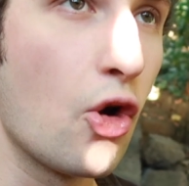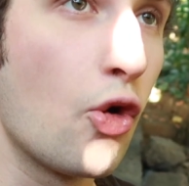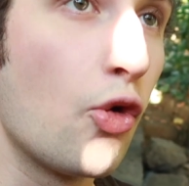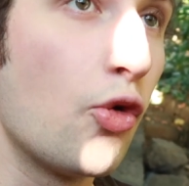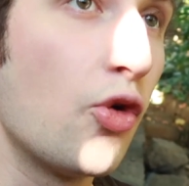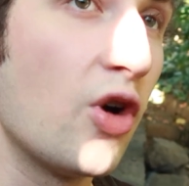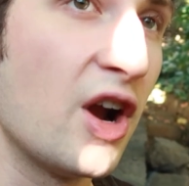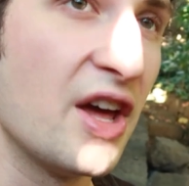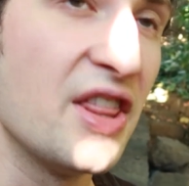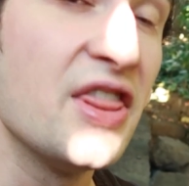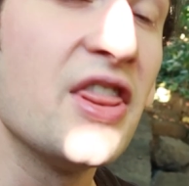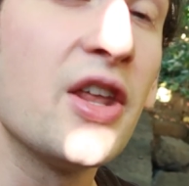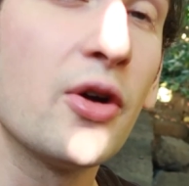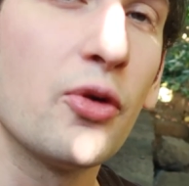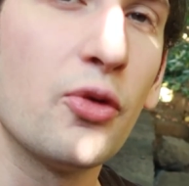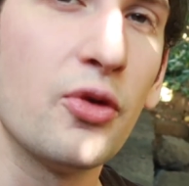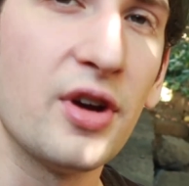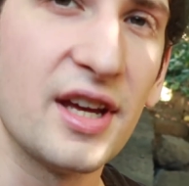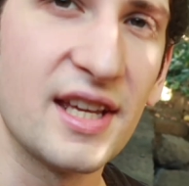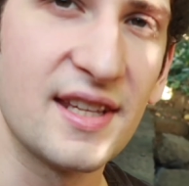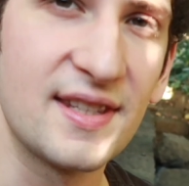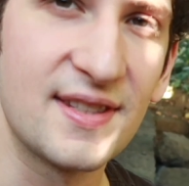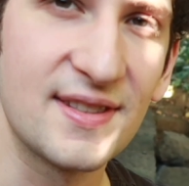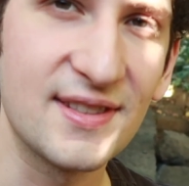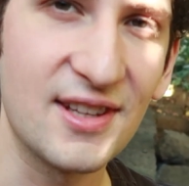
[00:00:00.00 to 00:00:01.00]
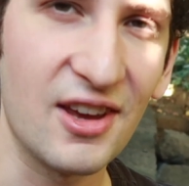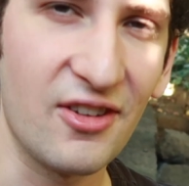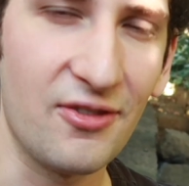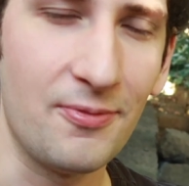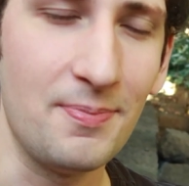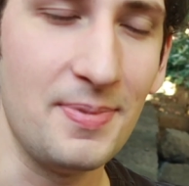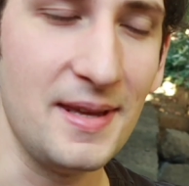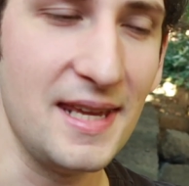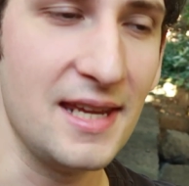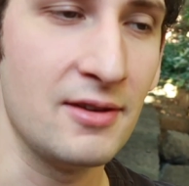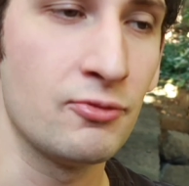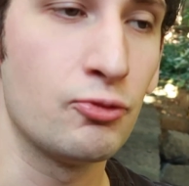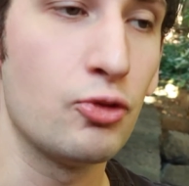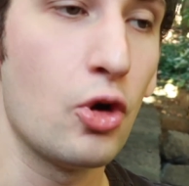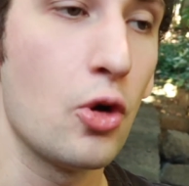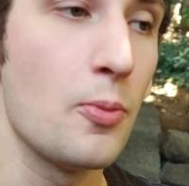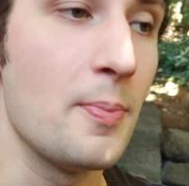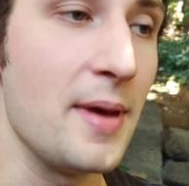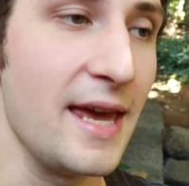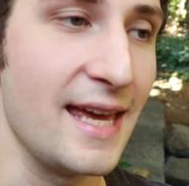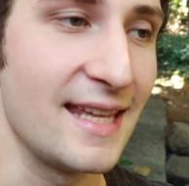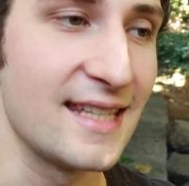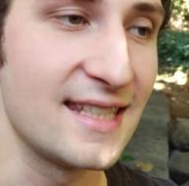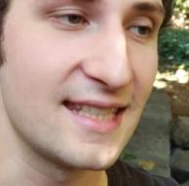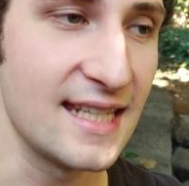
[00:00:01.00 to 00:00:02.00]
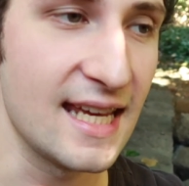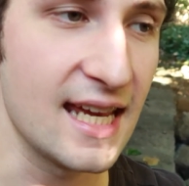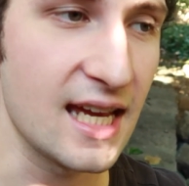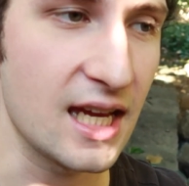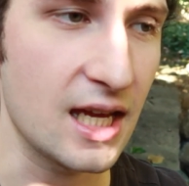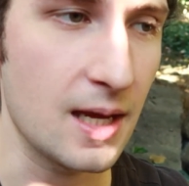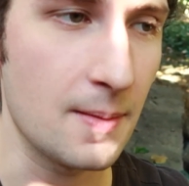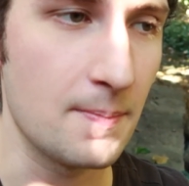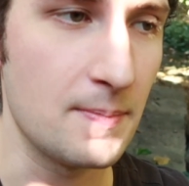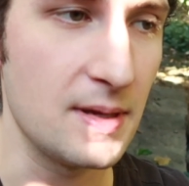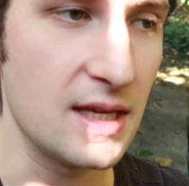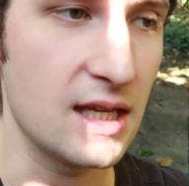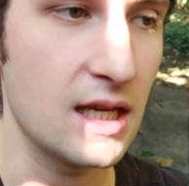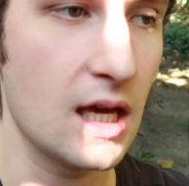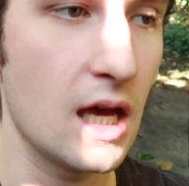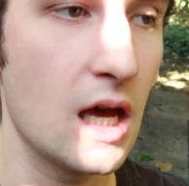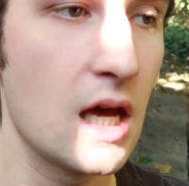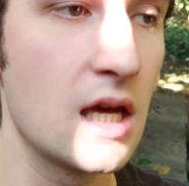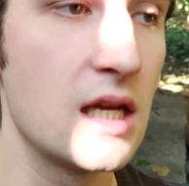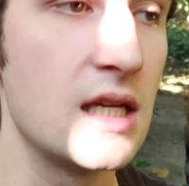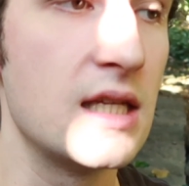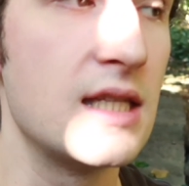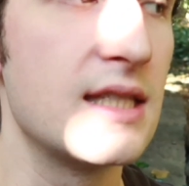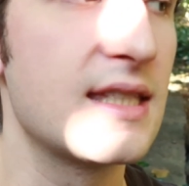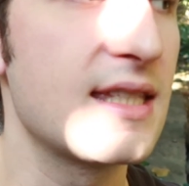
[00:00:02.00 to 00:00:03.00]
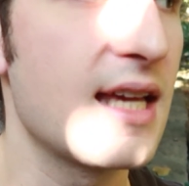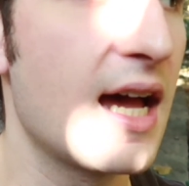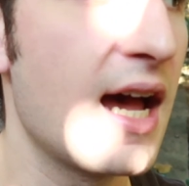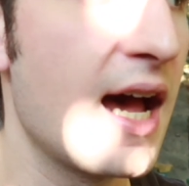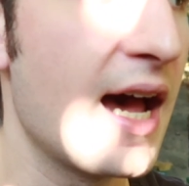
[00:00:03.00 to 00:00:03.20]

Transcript: run the risk of being romantic because